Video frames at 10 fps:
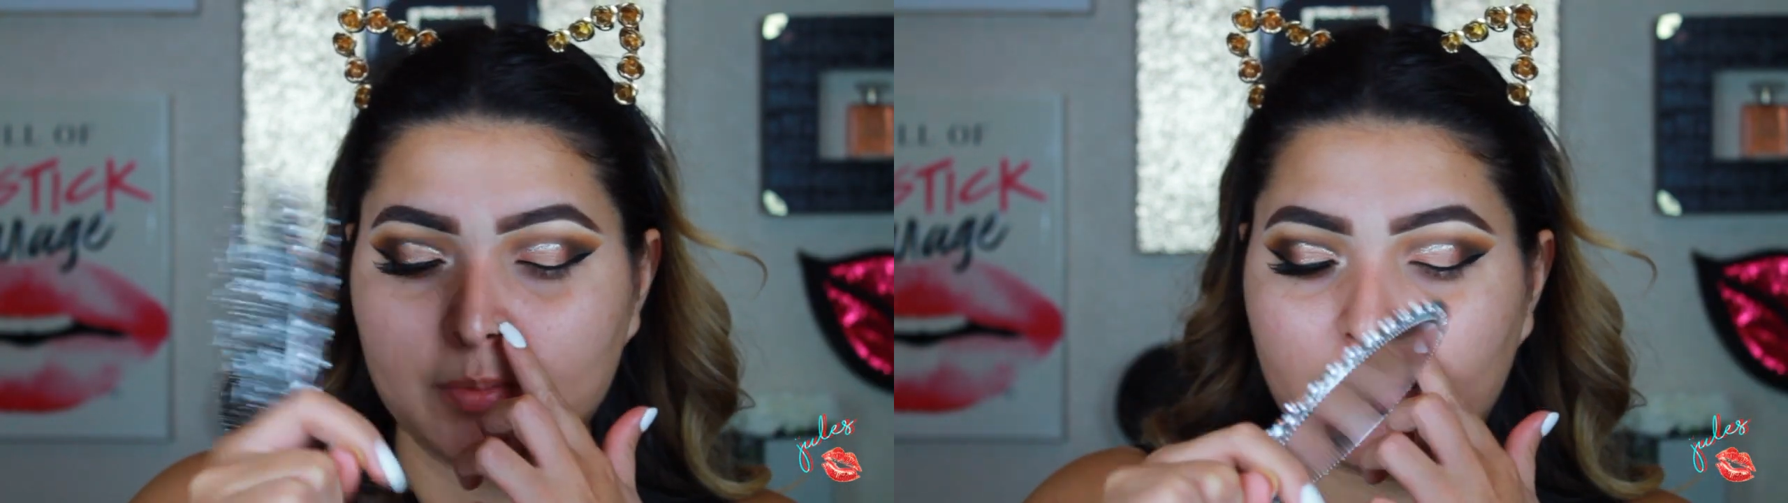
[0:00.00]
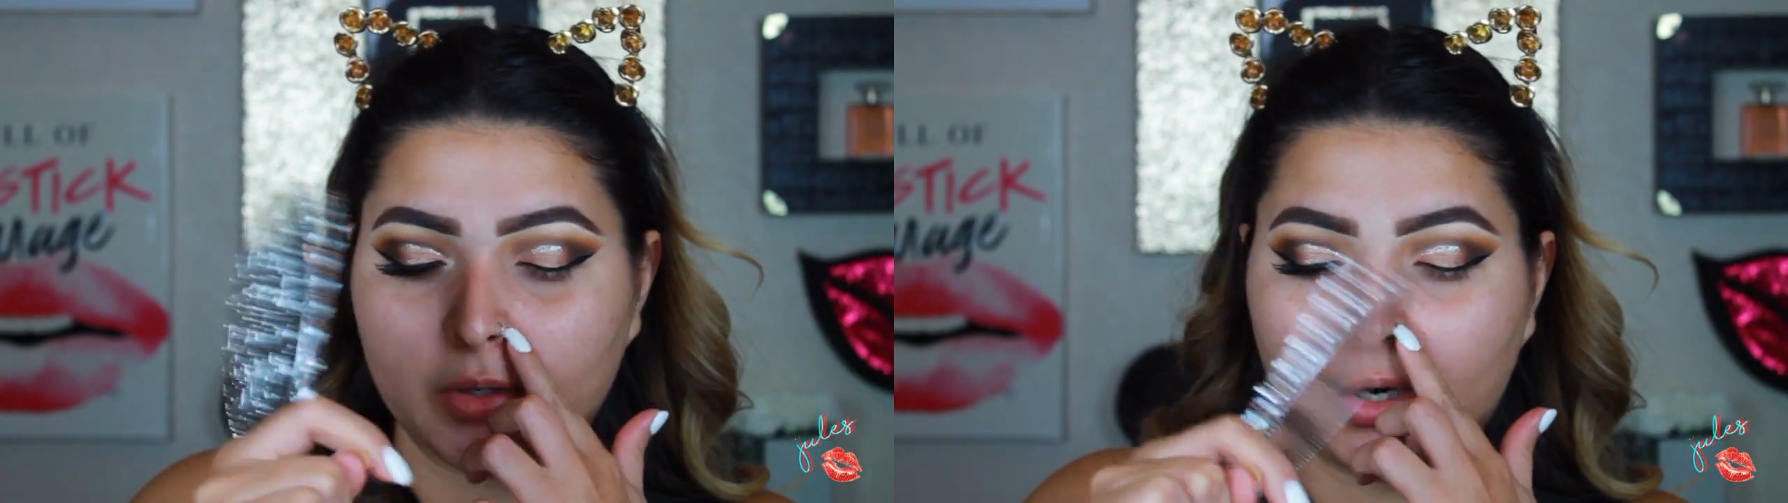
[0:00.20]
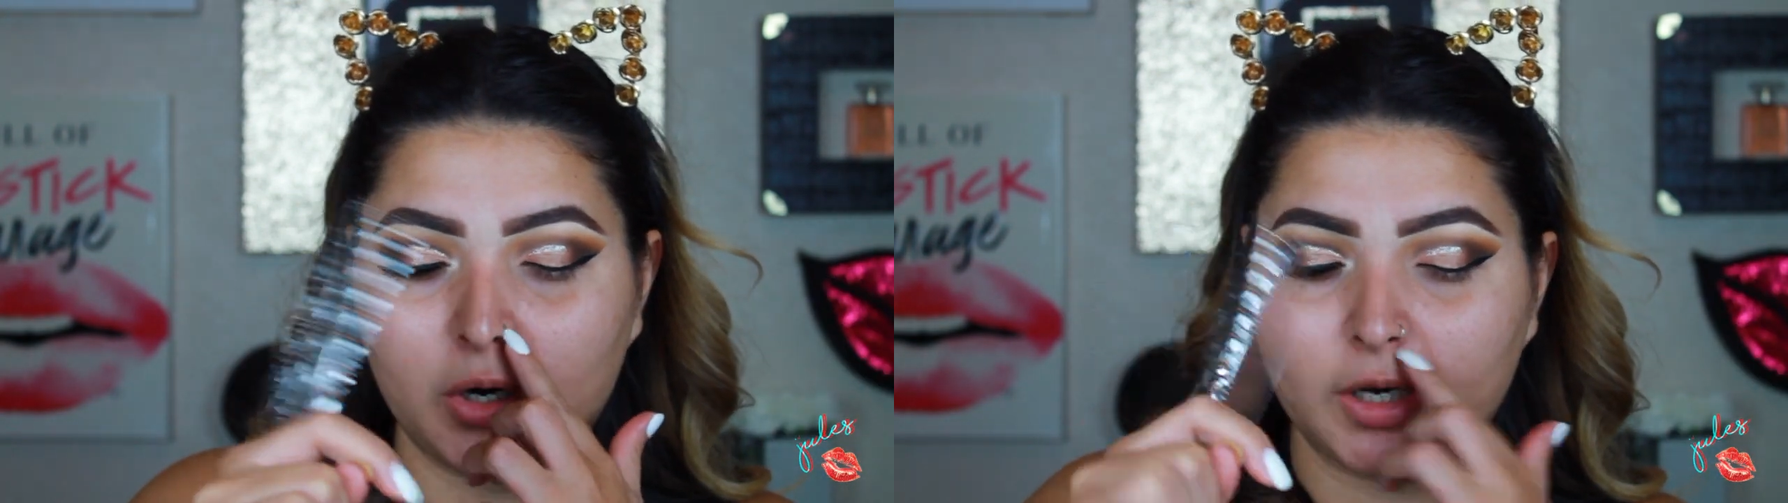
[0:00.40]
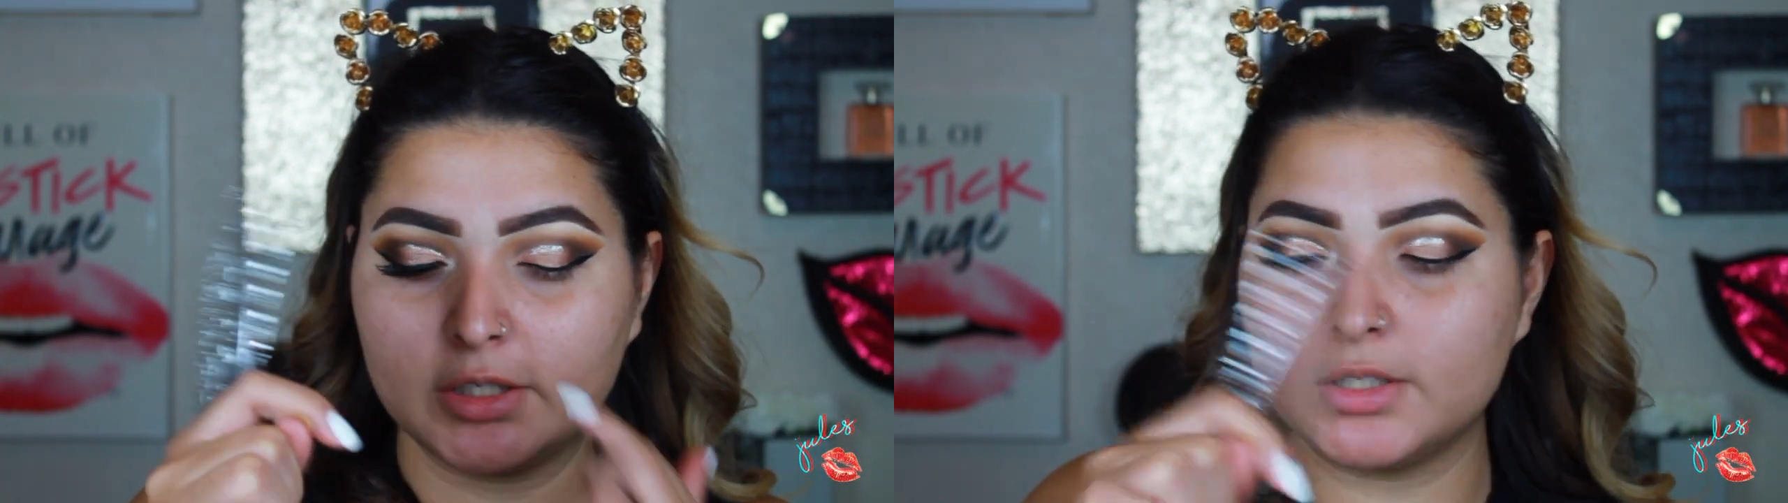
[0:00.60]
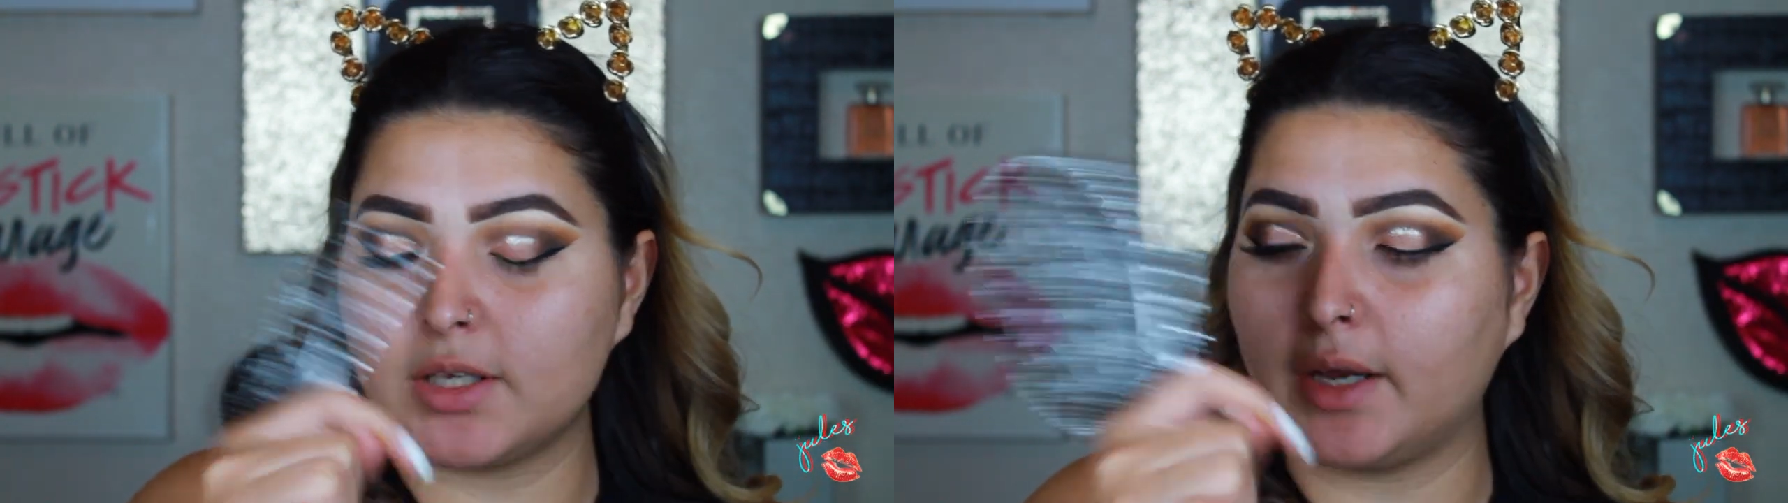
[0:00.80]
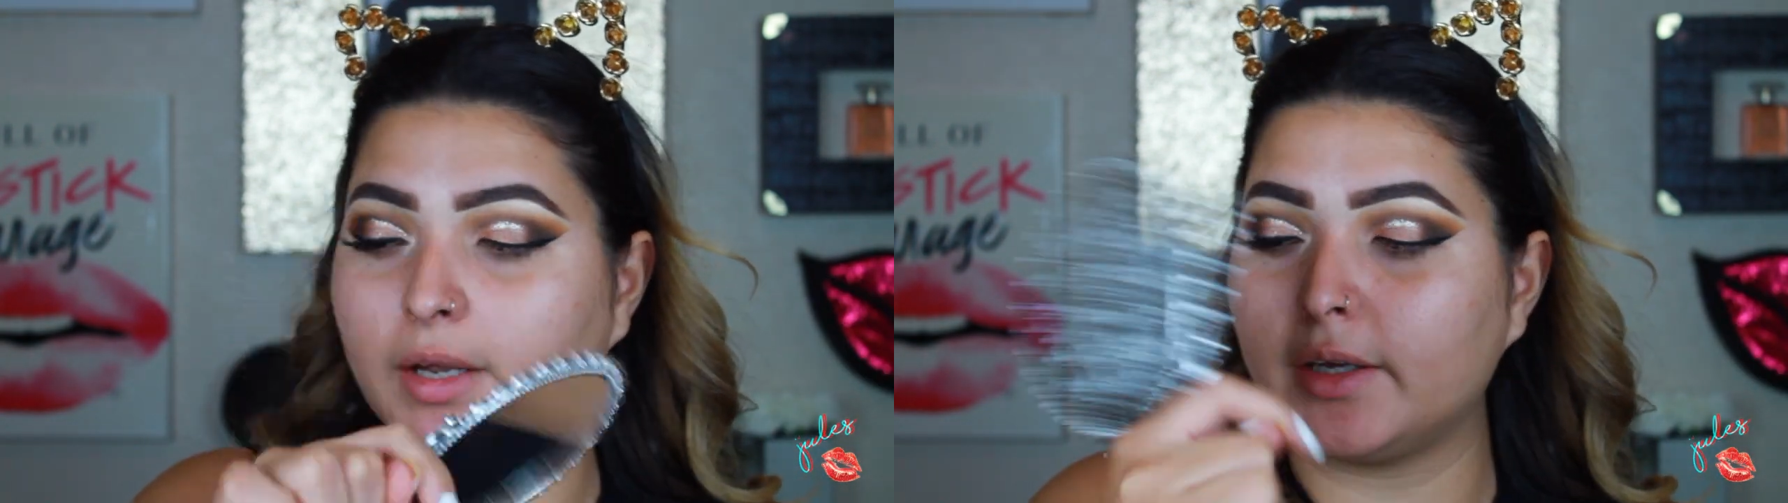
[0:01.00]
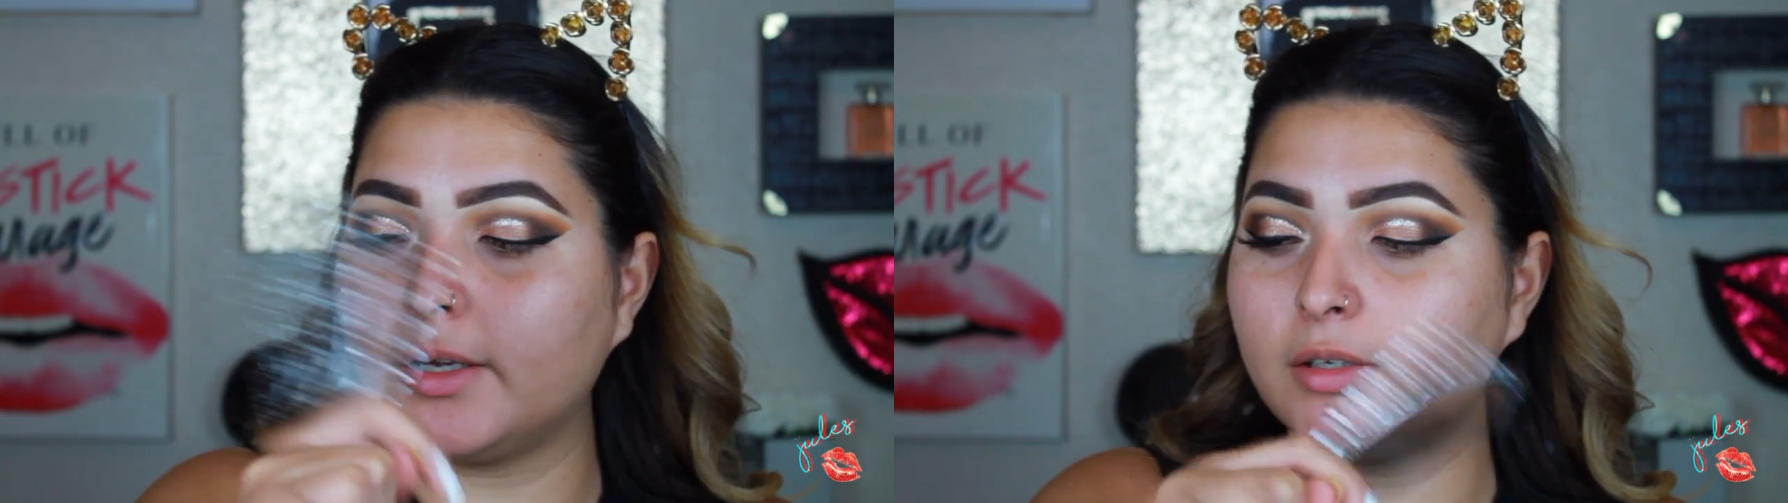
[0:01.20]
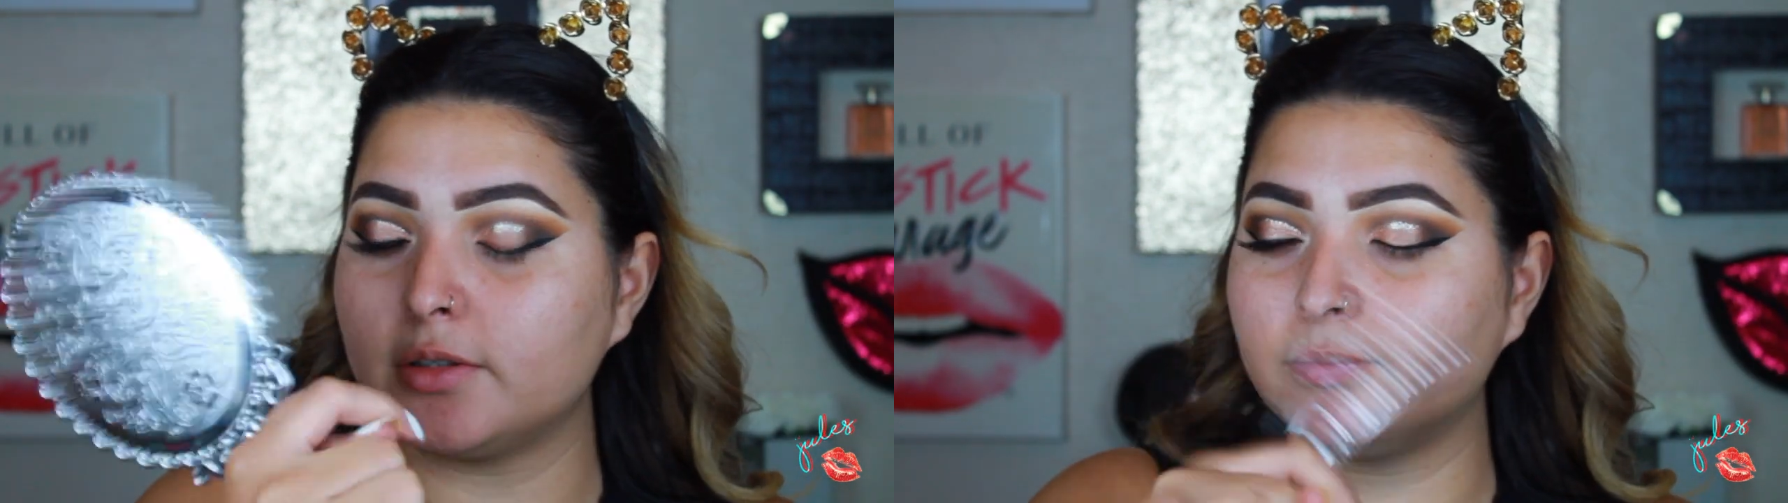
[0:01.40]
memory cards
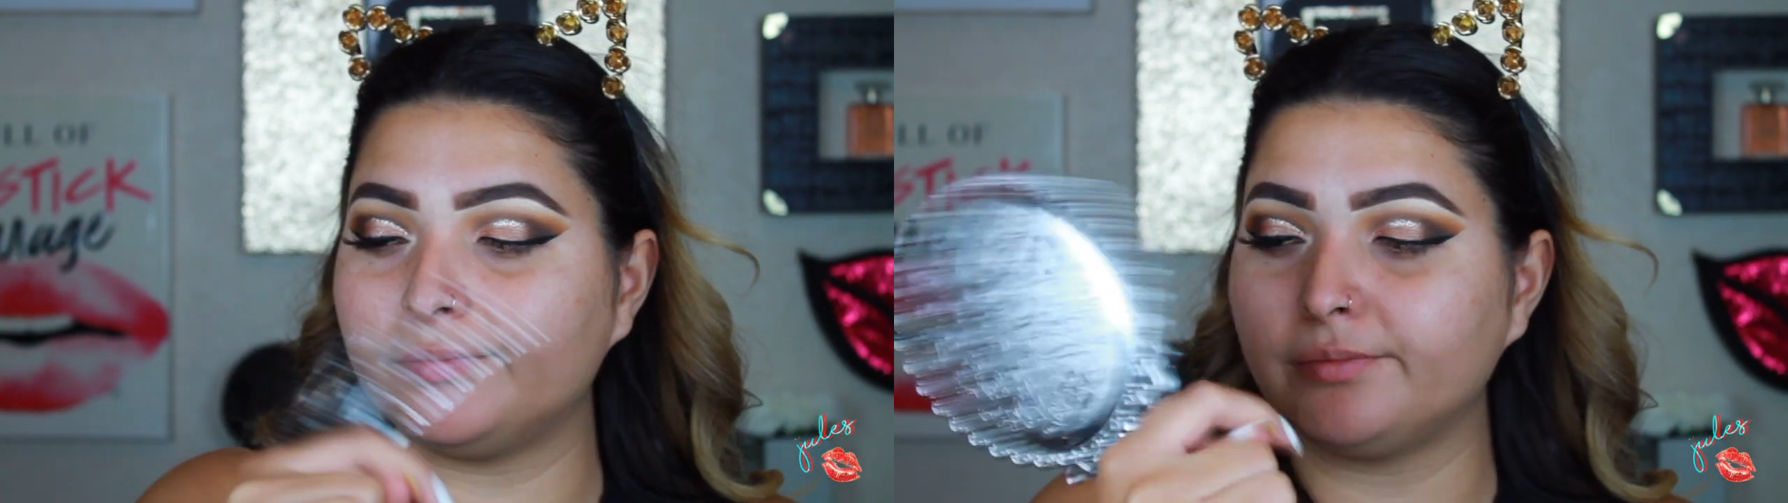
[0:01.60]
and